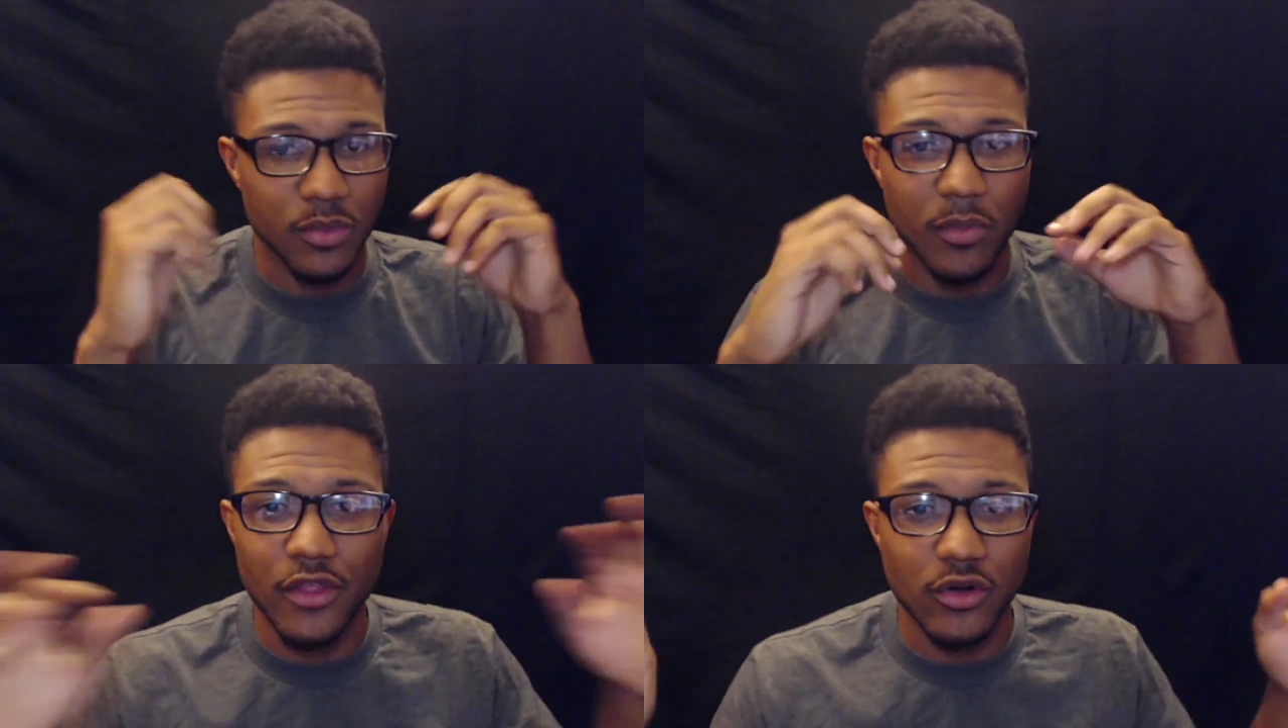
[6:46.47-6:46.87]

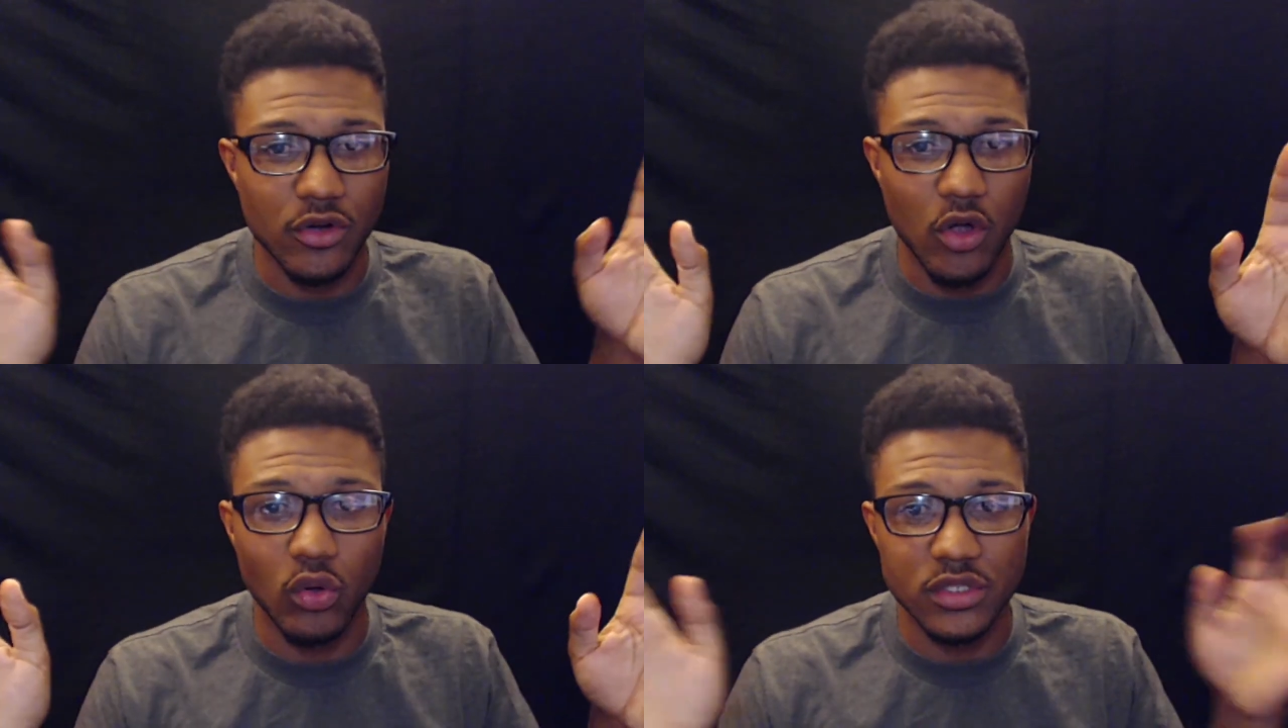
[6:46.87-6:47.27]
some other
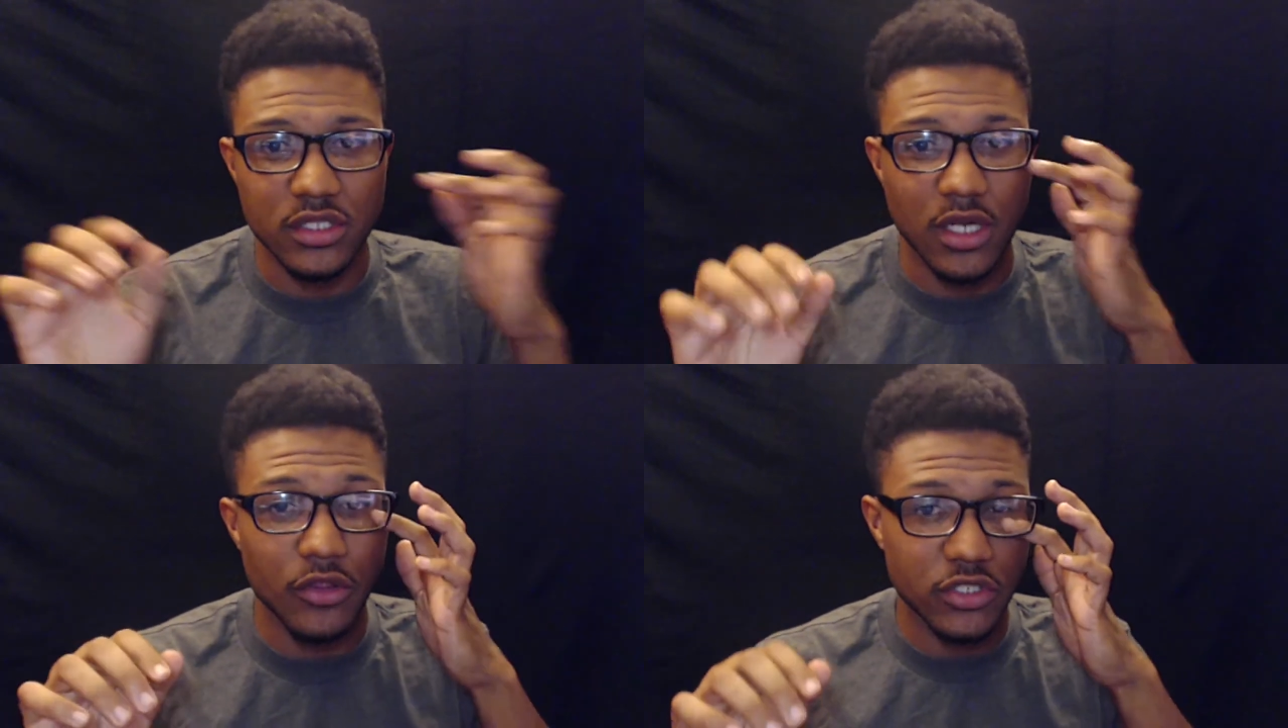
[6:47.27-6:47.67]
goals
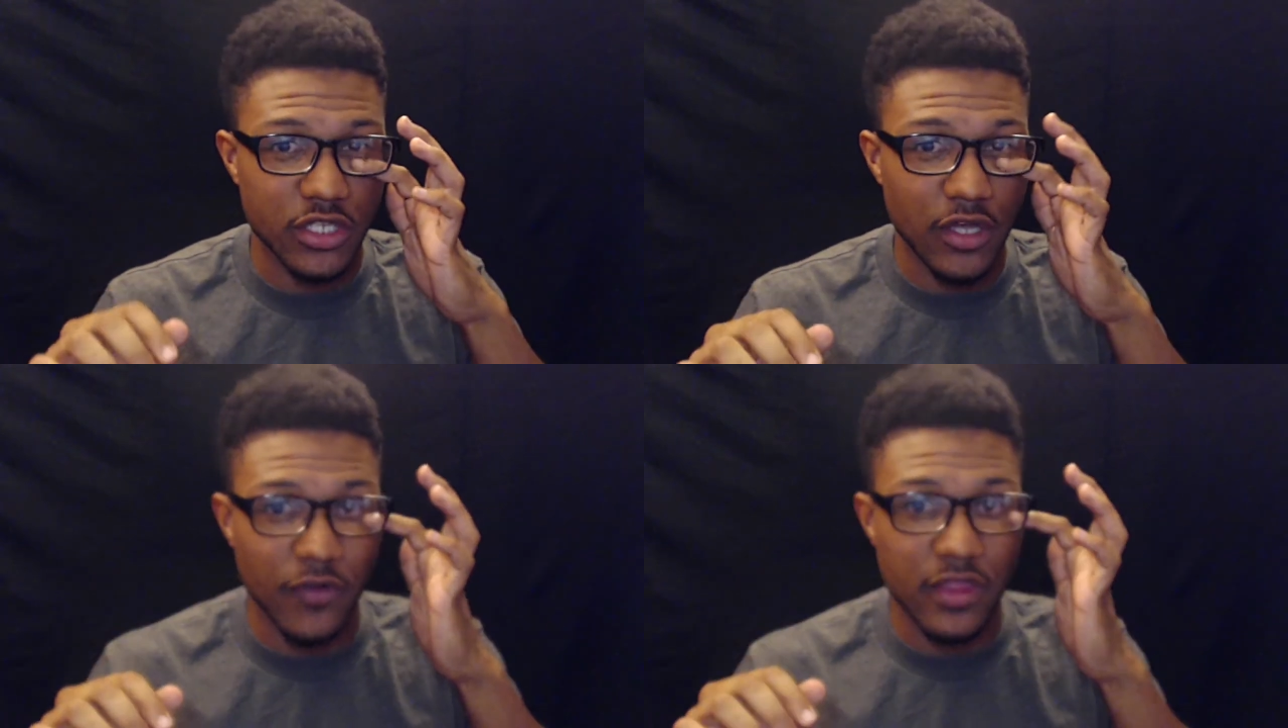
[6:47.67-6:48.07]
and other
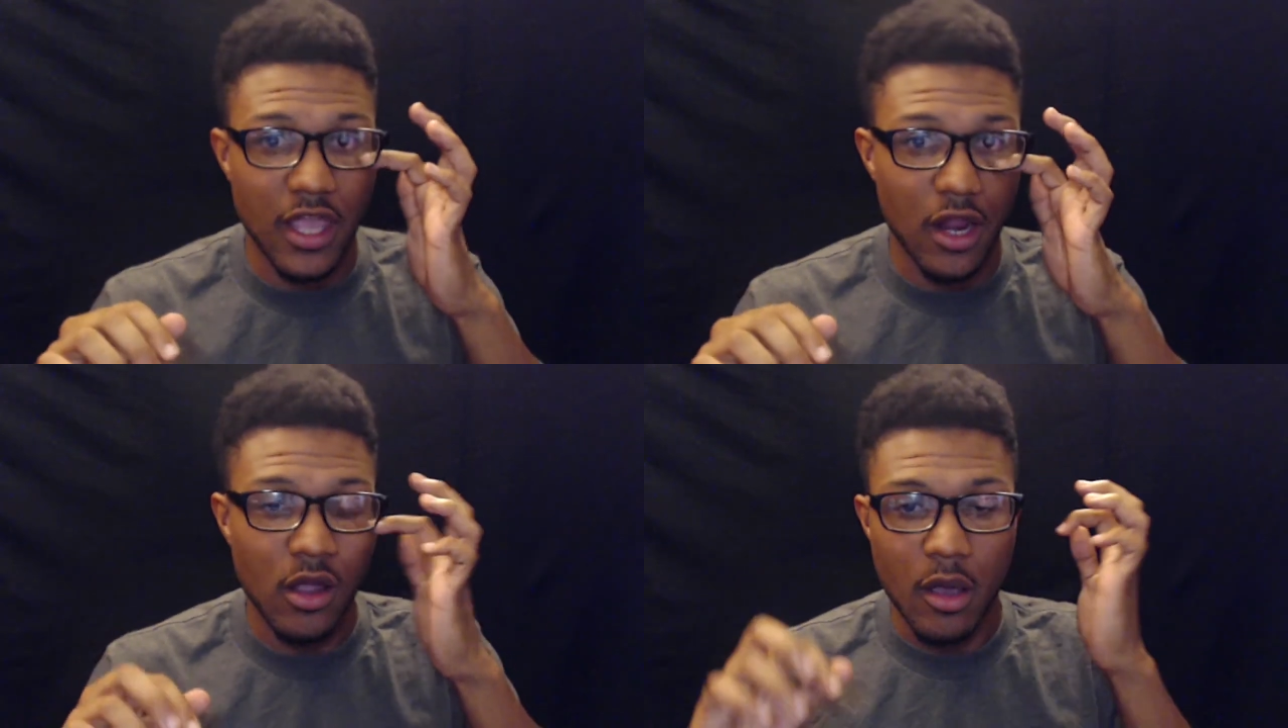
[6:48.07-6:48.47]
stuff in
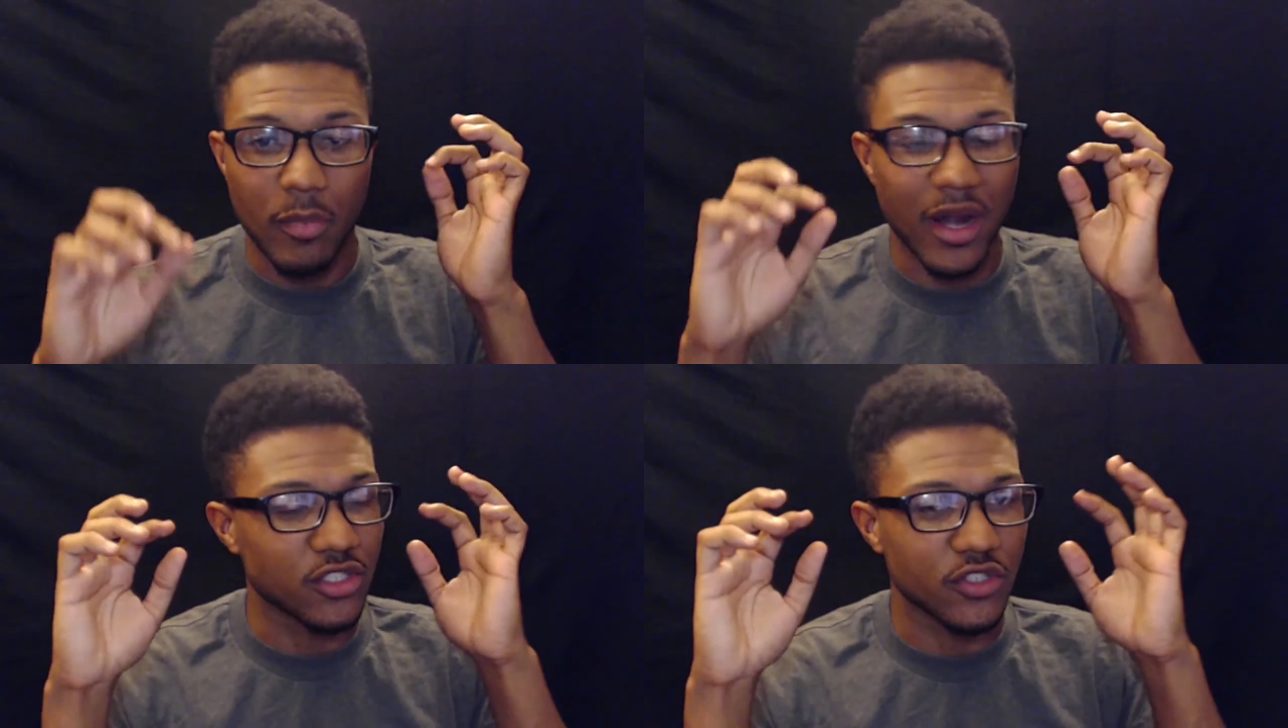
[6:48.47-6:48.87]
there,
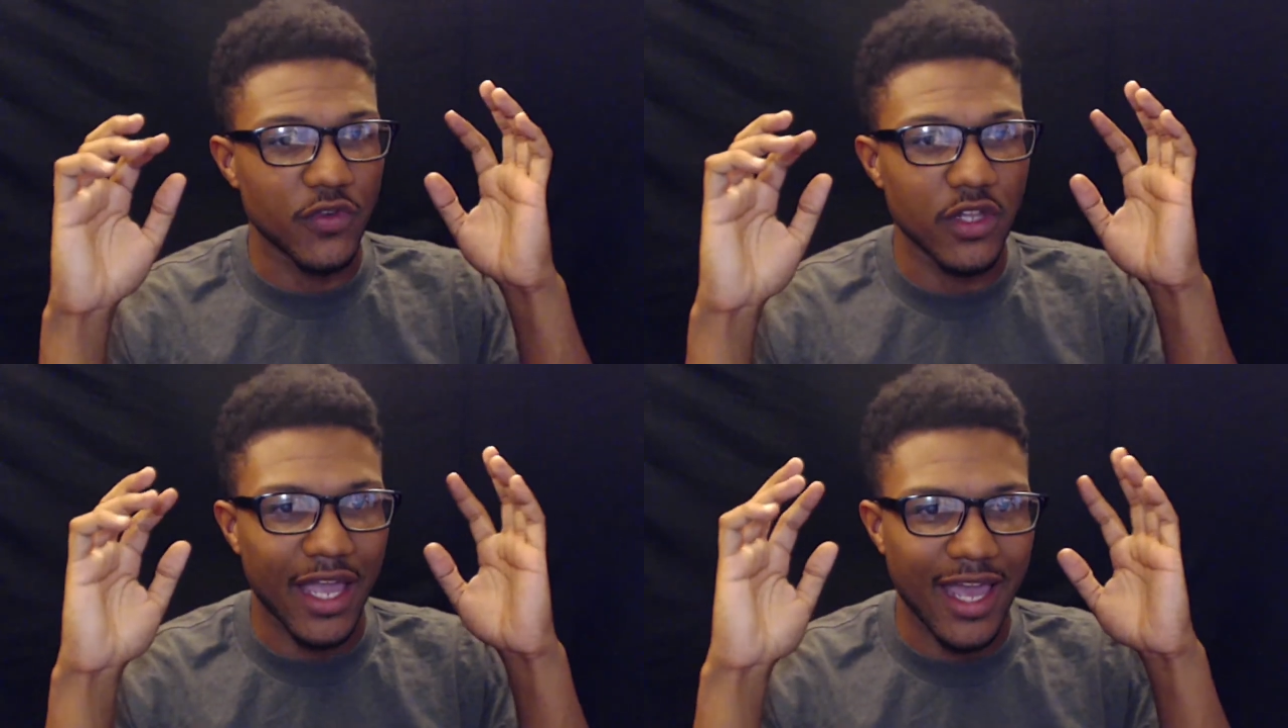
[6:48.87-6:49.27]
but I just
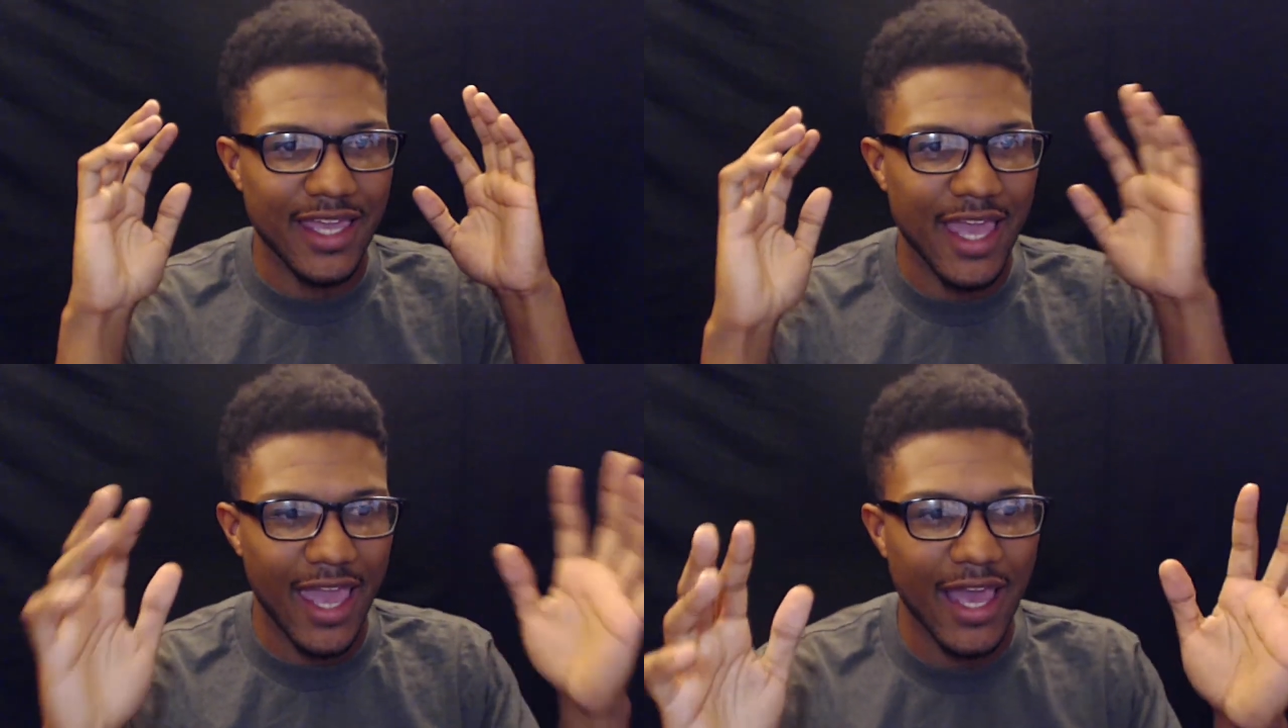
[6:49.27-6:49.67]
feel like I
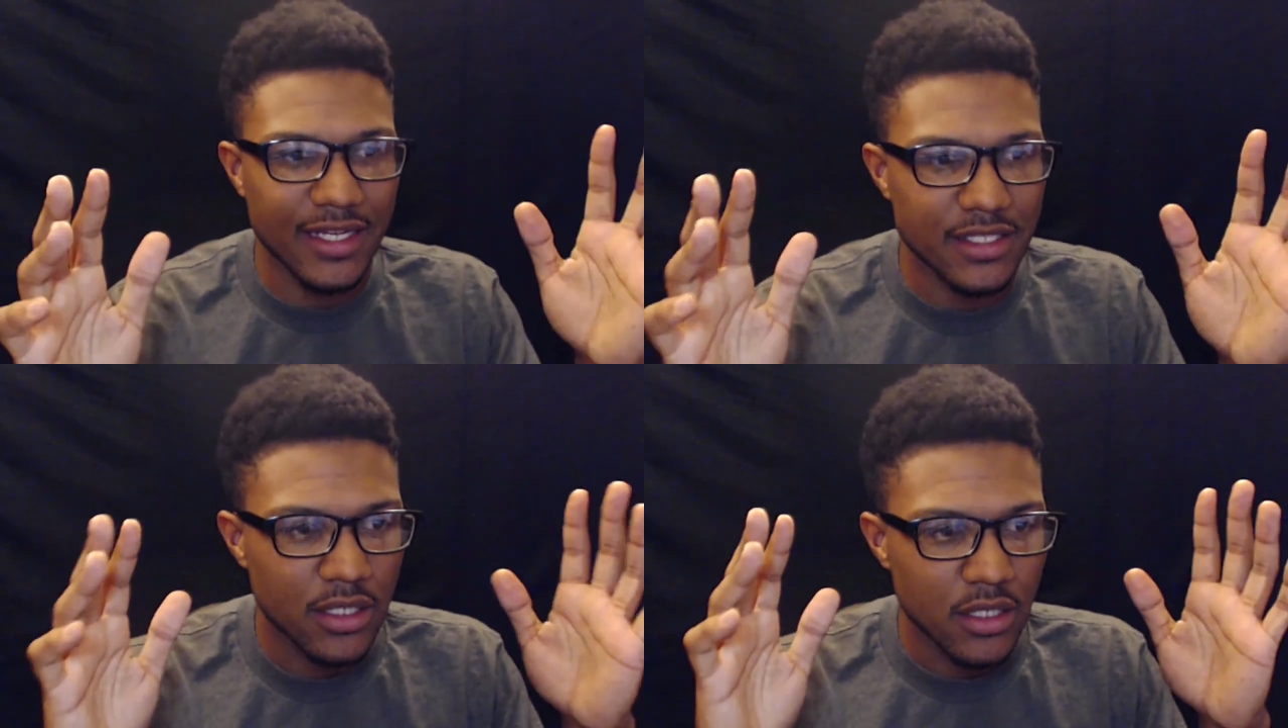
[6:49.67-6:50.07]
can't